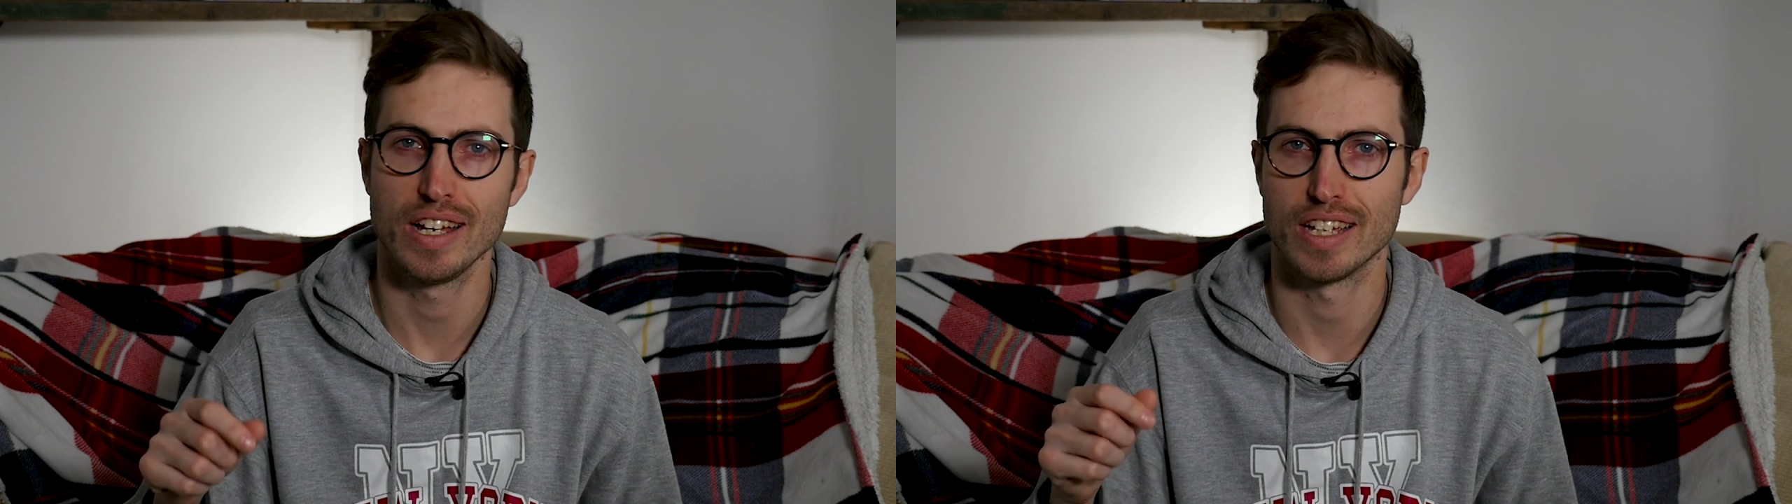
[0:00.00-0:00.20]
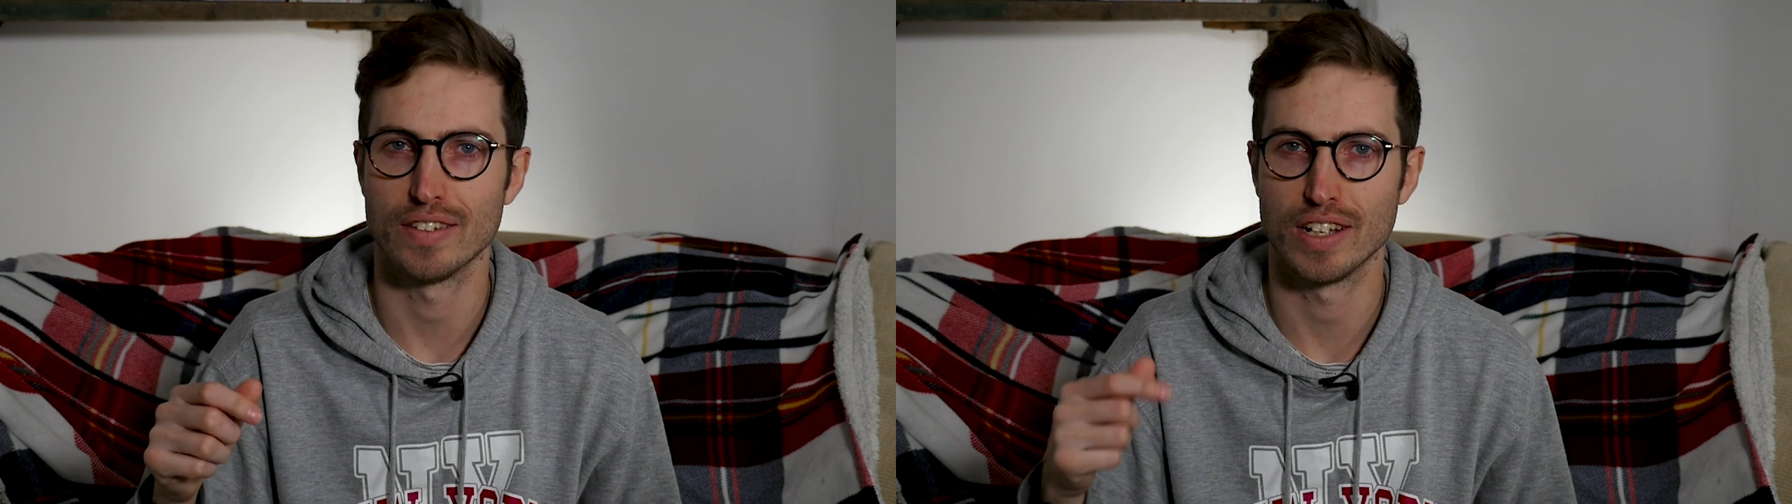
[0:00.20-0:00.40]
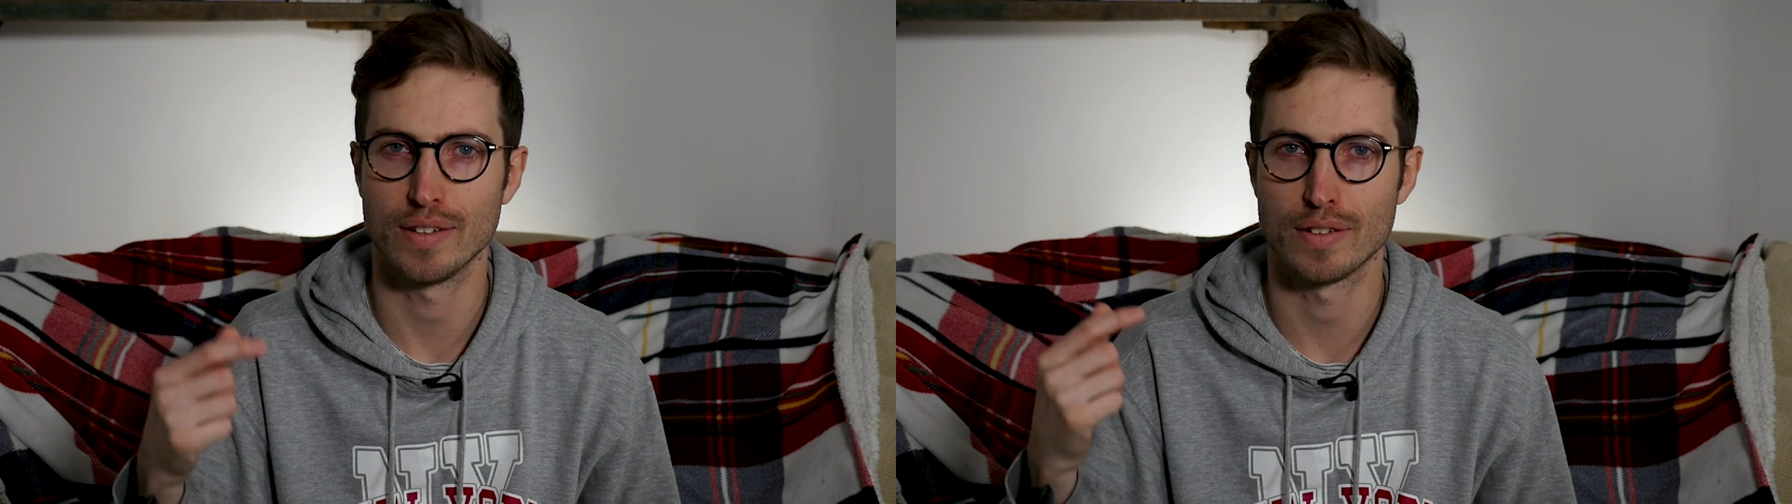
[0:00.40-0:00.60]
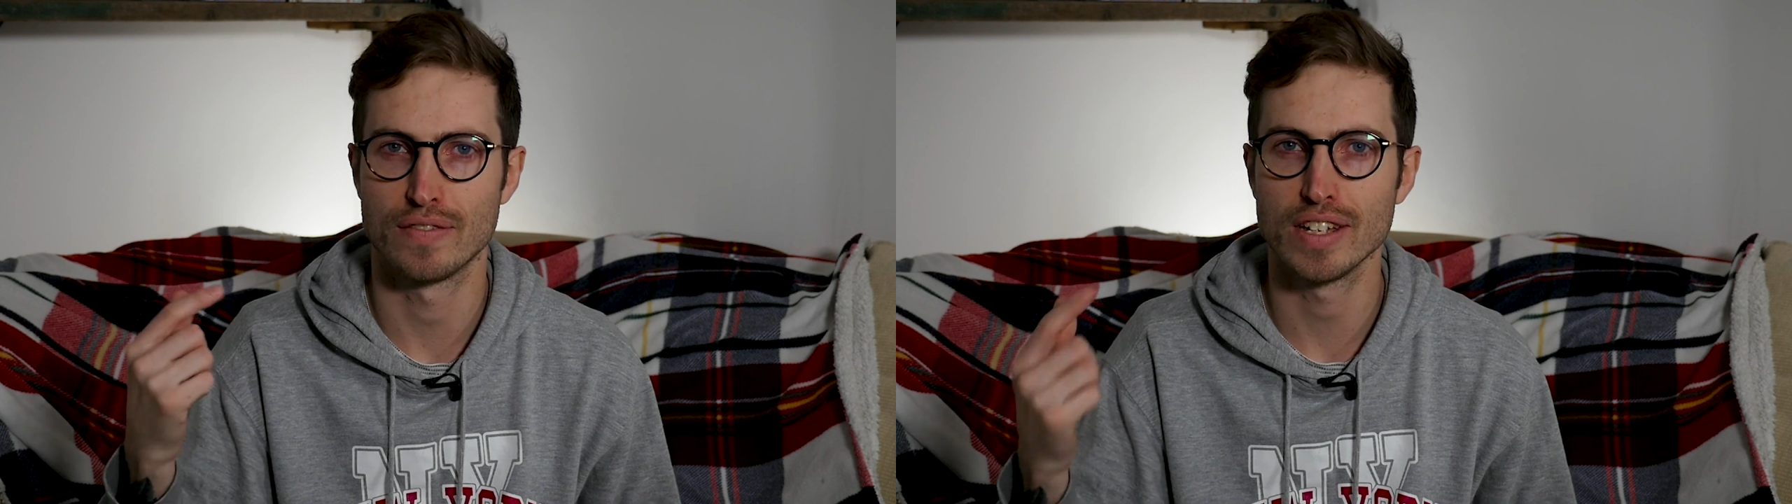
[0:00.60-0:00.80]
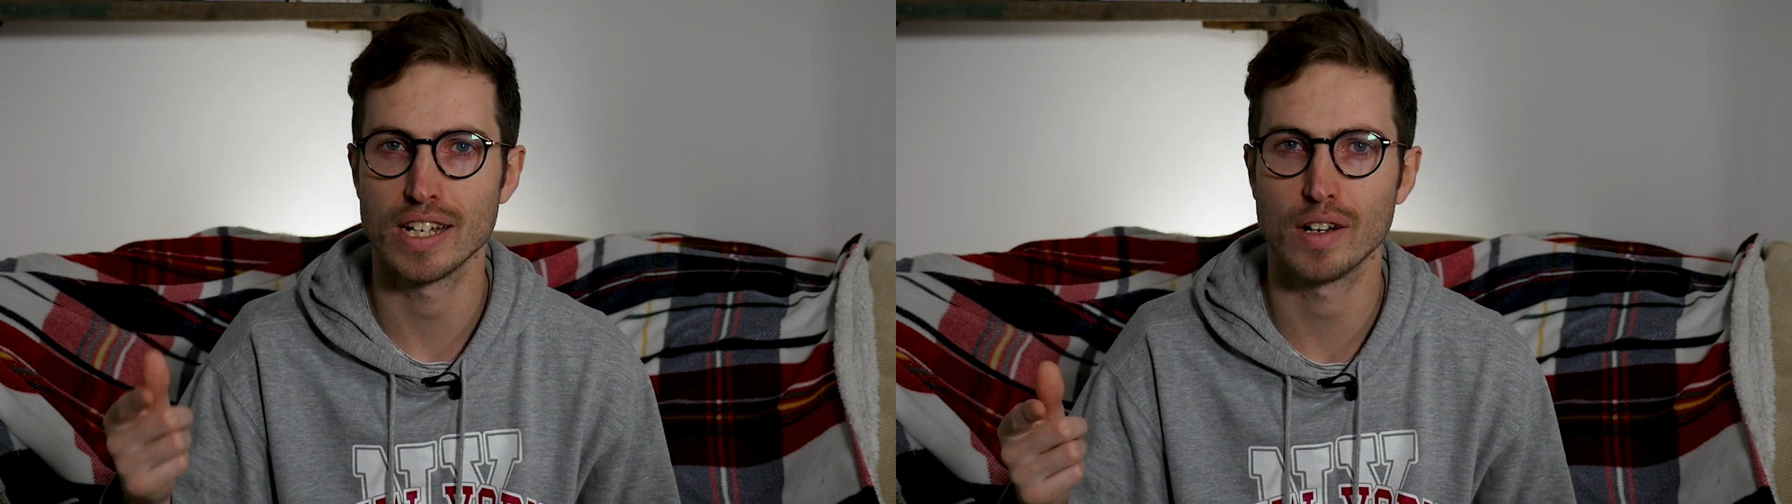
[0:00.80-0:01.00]
if another
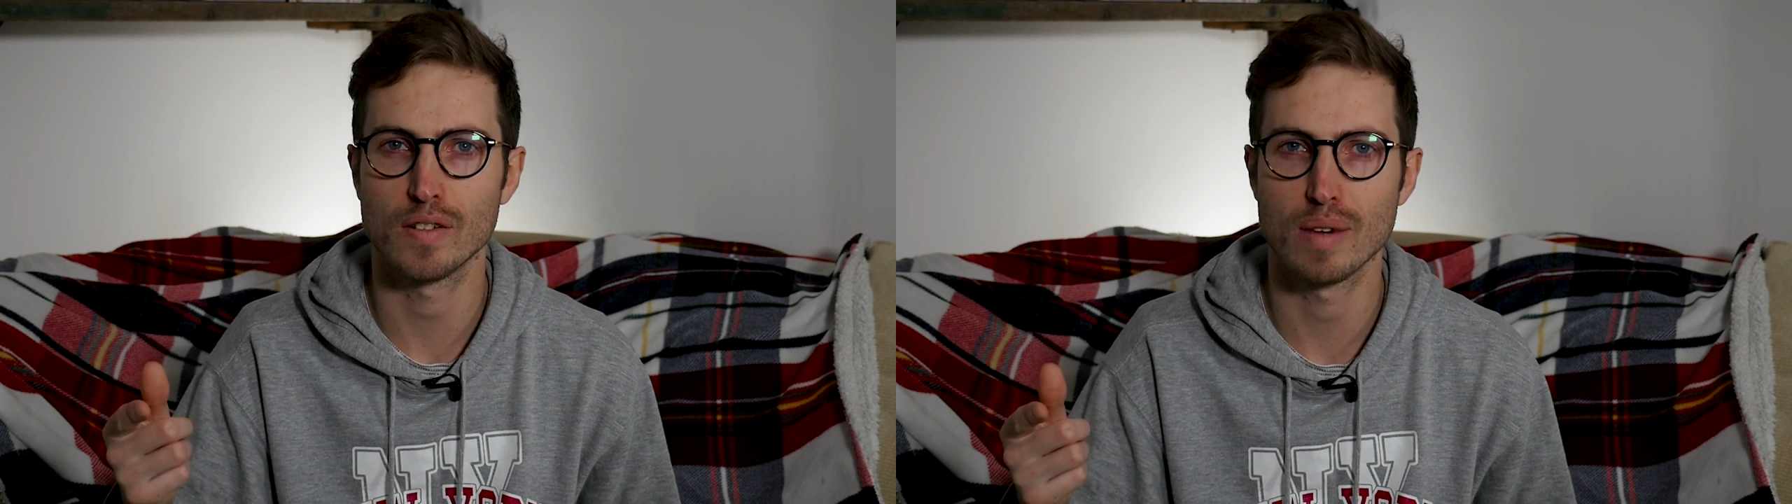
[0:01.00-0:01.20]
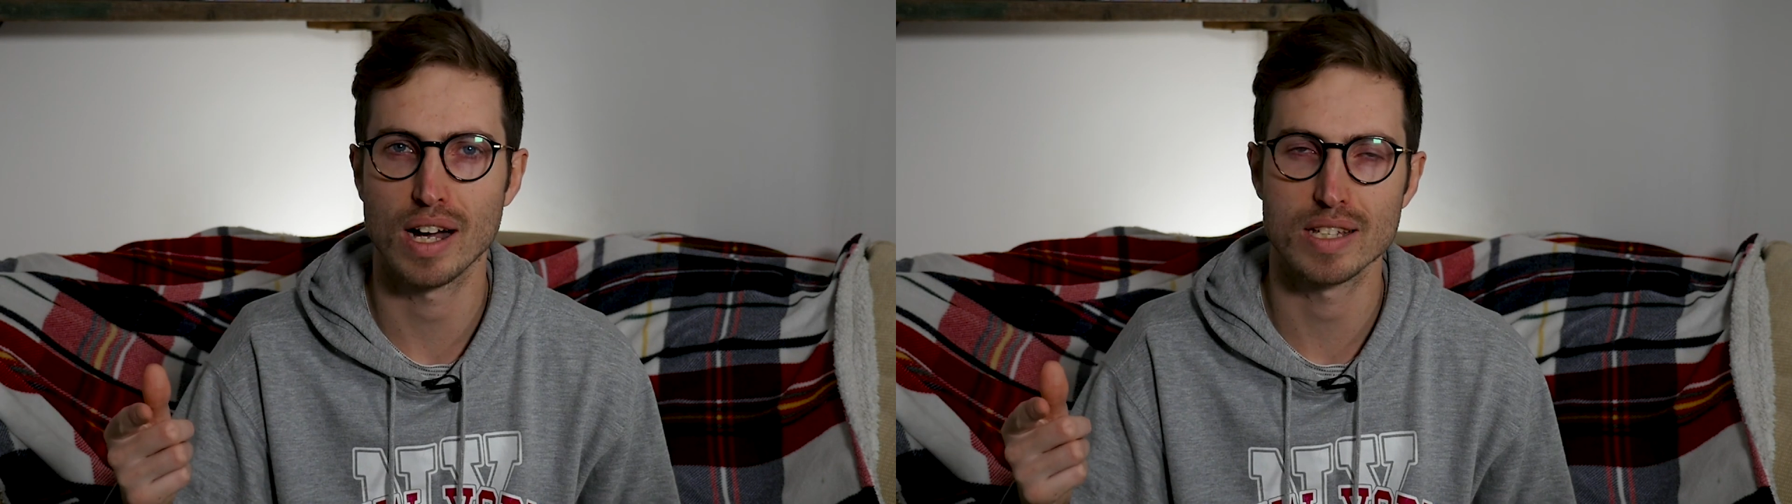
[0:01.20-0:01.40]
video of mine